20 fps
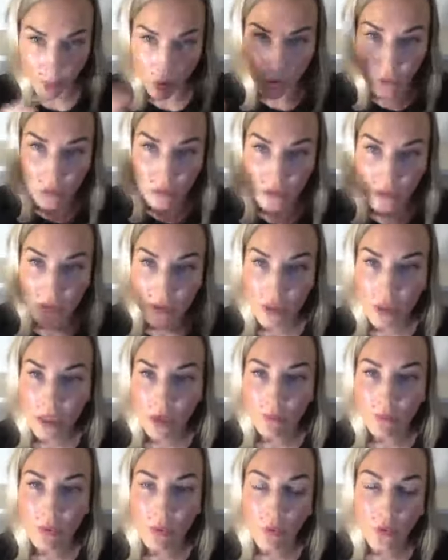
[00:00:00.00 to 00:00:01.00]
pulled
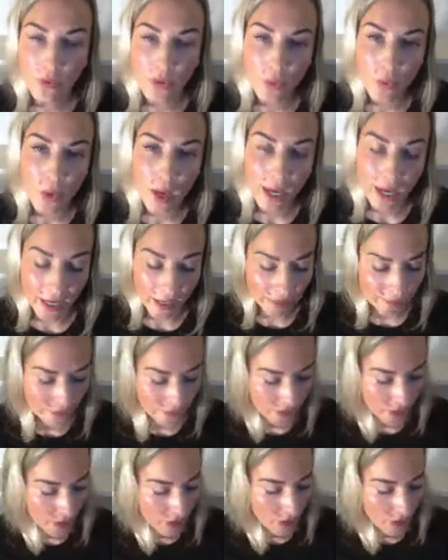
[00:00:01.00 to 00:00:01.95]
pulled away.